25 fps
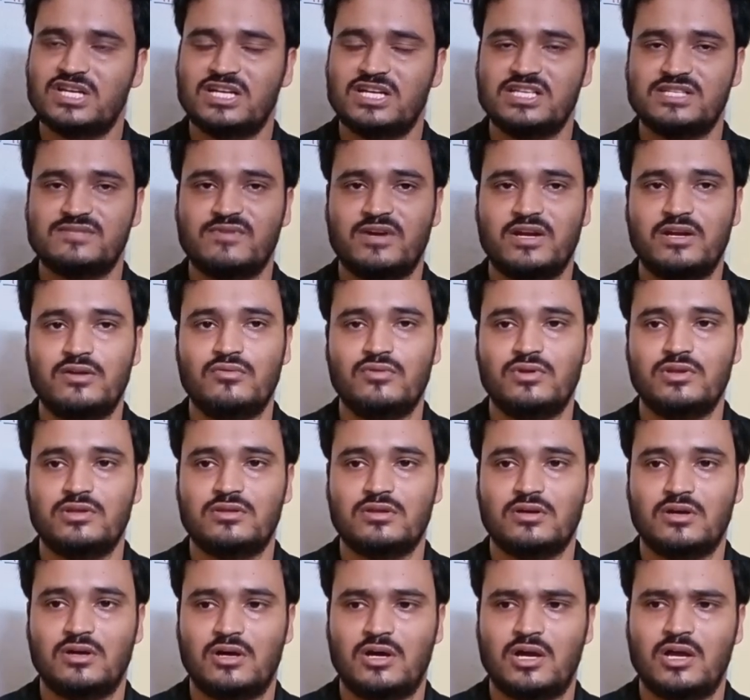satisfied
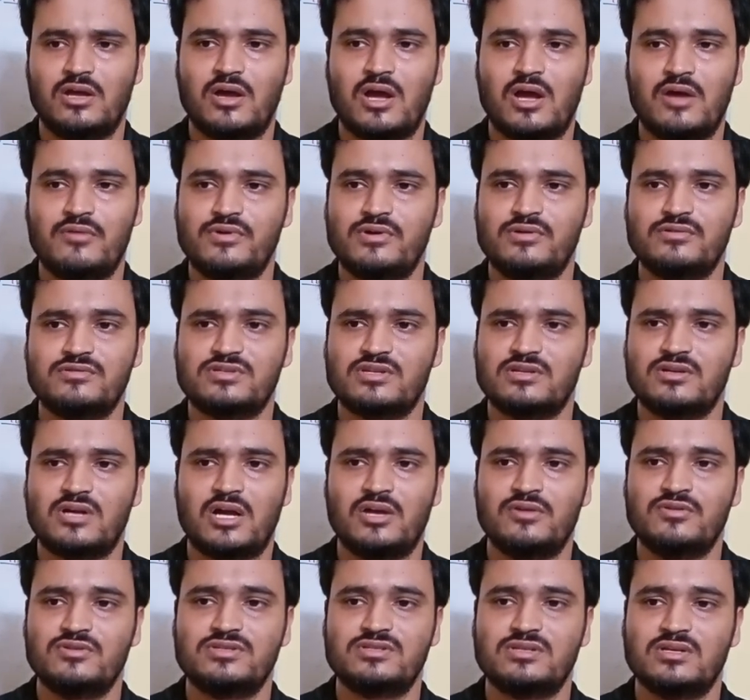with I
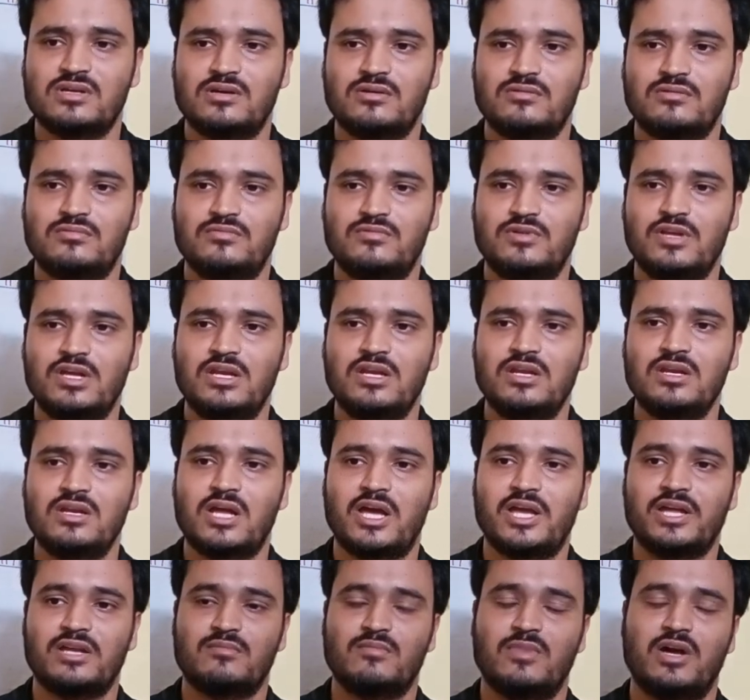was really
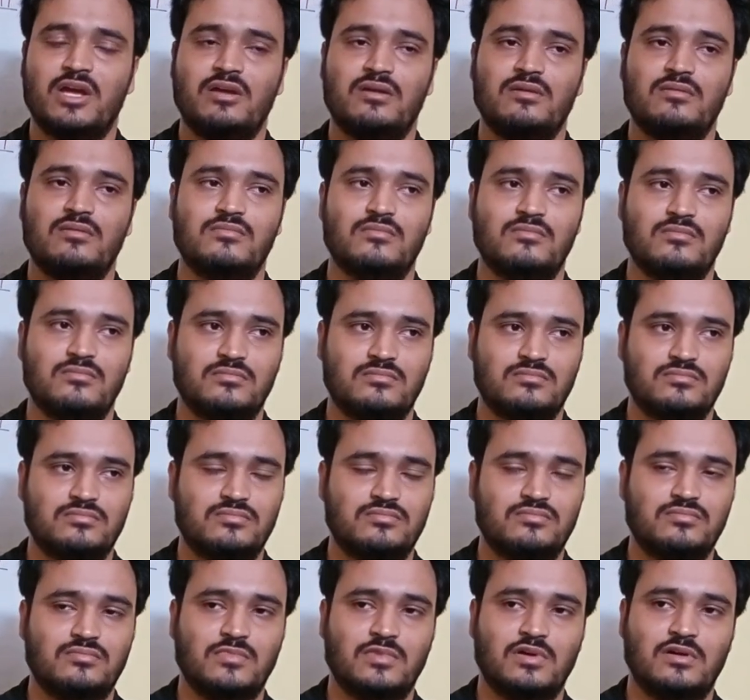like my
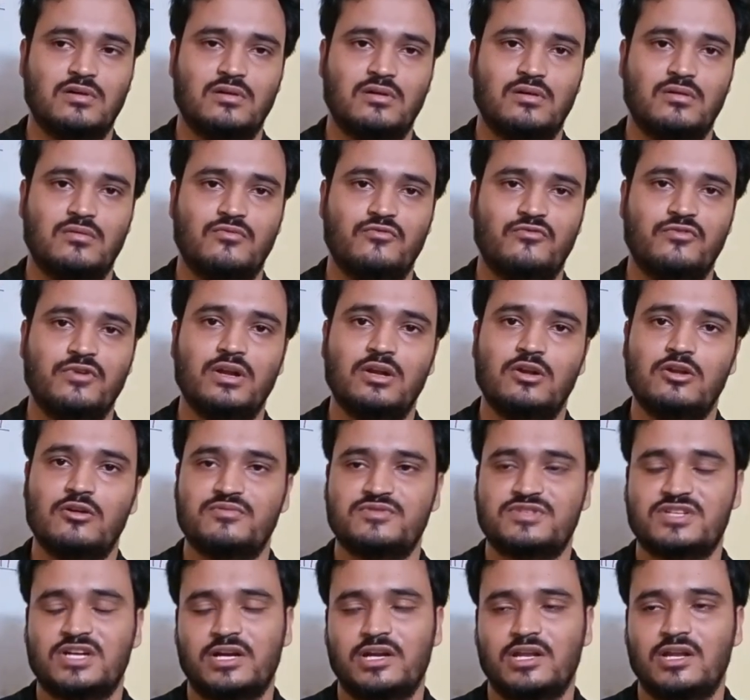field
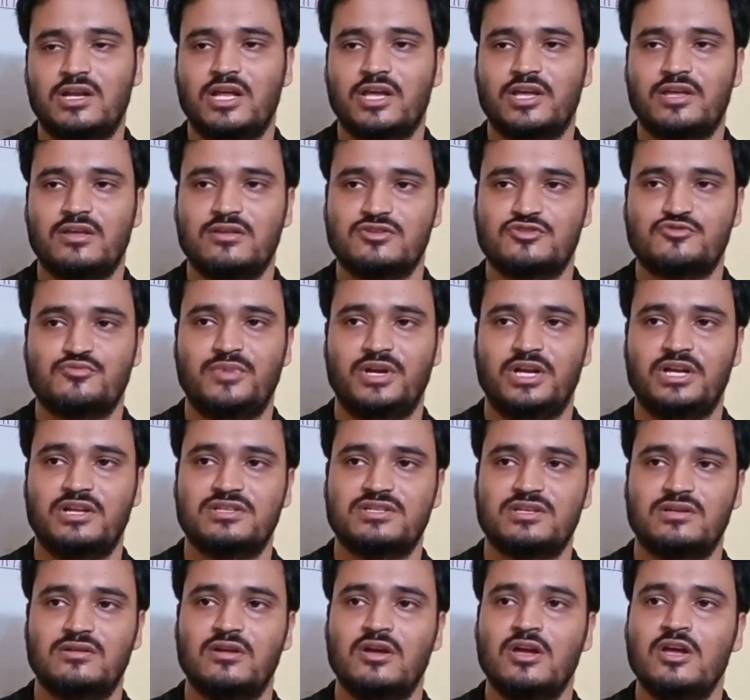of study, like
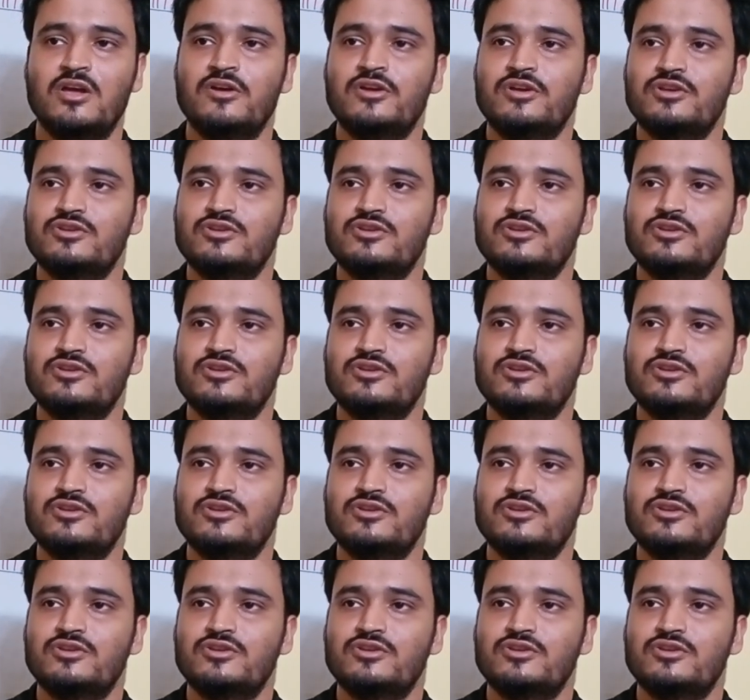instrumentation.